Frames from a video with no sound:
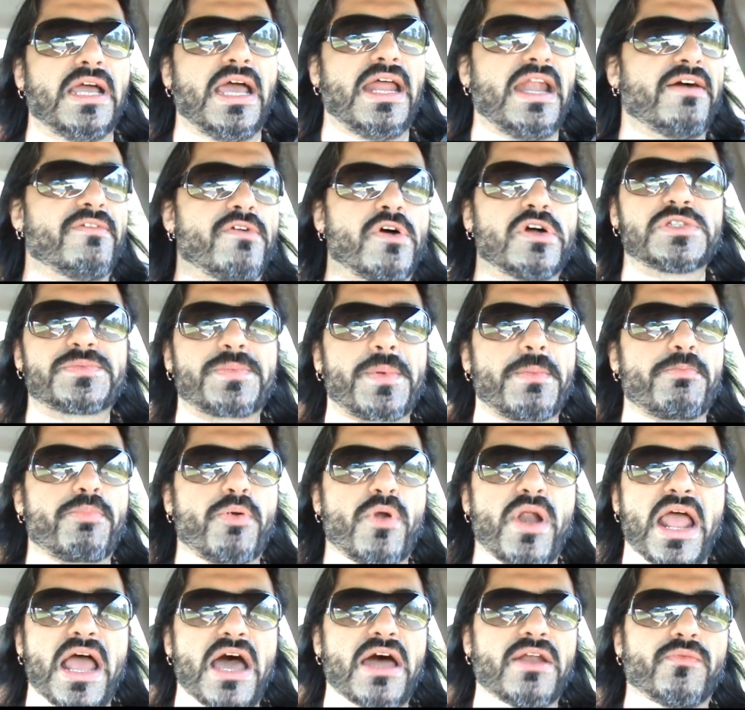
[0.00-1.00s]
And I've always been
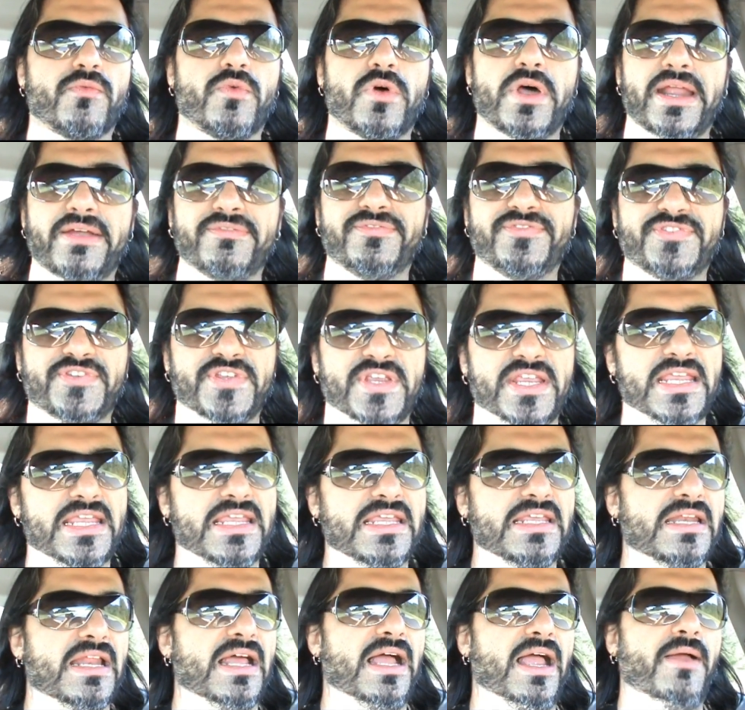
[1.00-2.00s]
proud of what I've
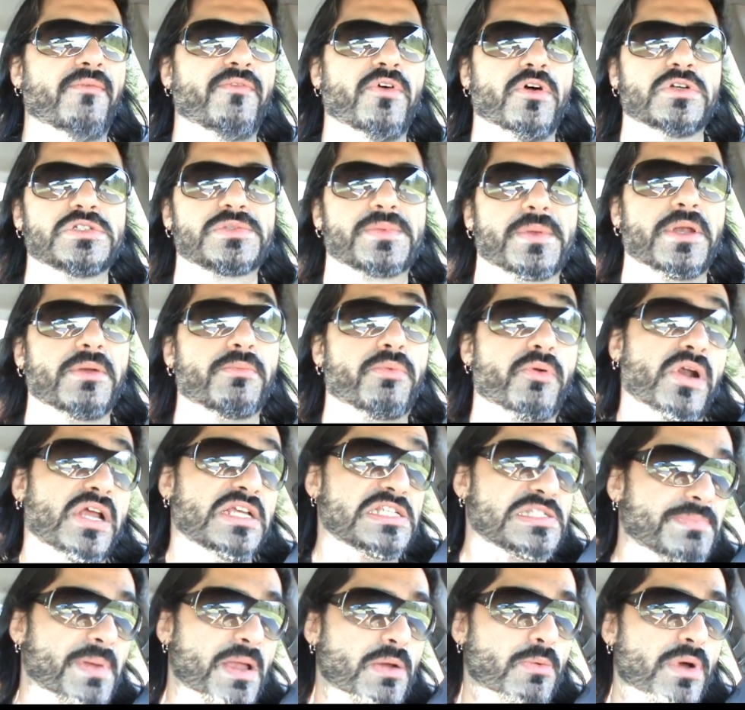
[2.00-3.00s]
seen. I've always been
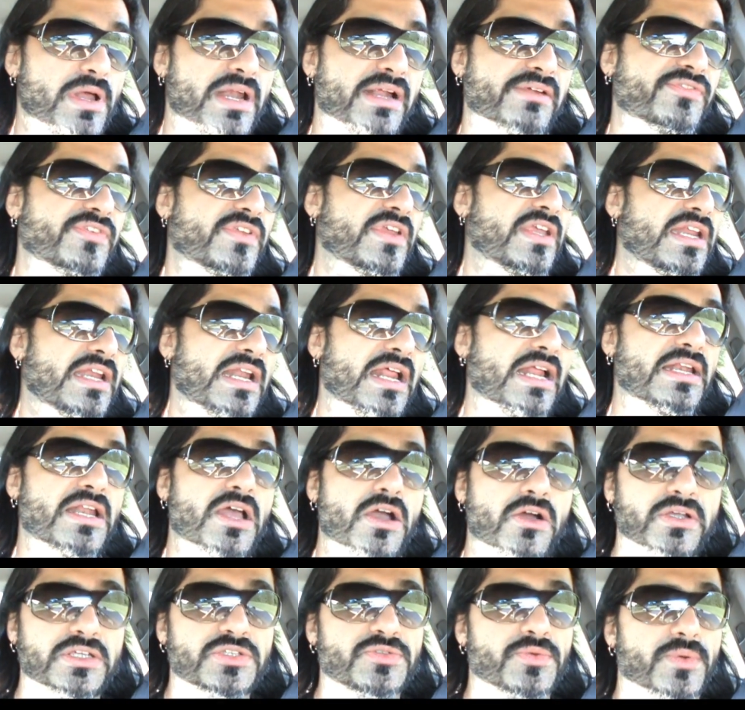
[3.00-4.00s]
impressed by what I've seen. I
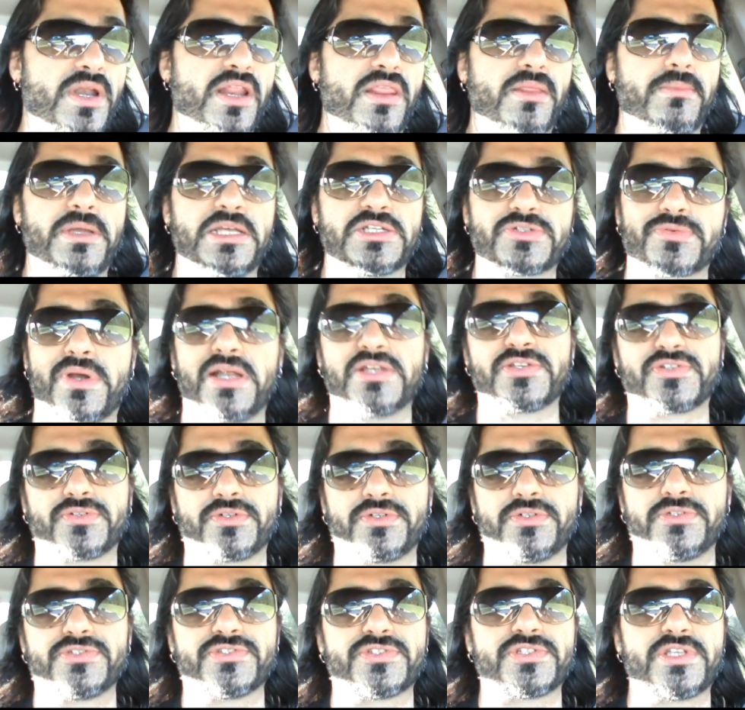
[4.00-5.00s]
know he's one of the best
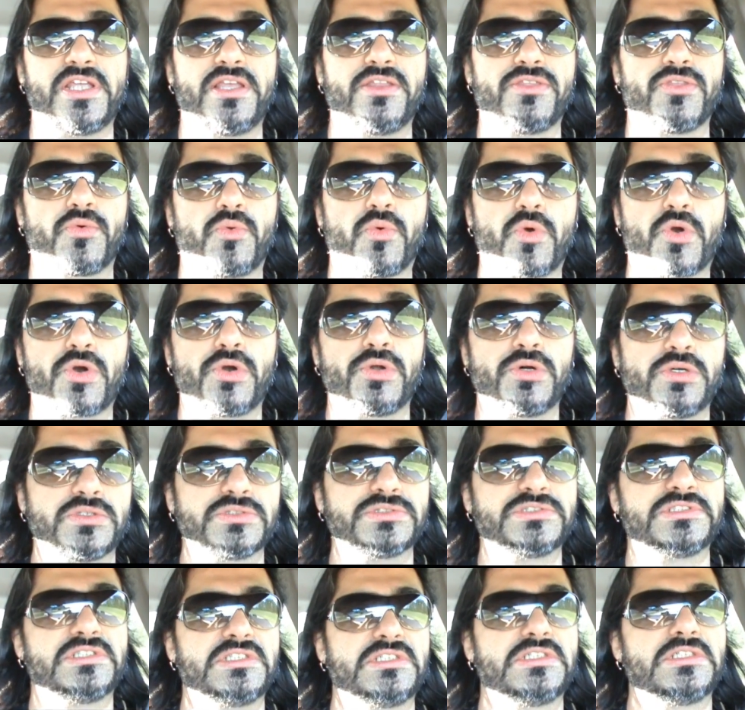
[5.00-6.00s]
wrestlers in the
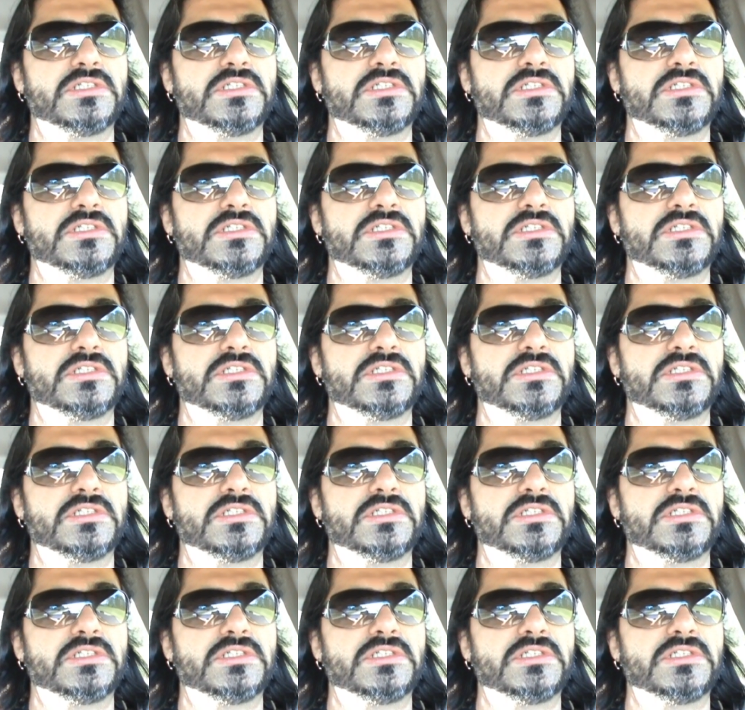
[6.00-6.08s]
world.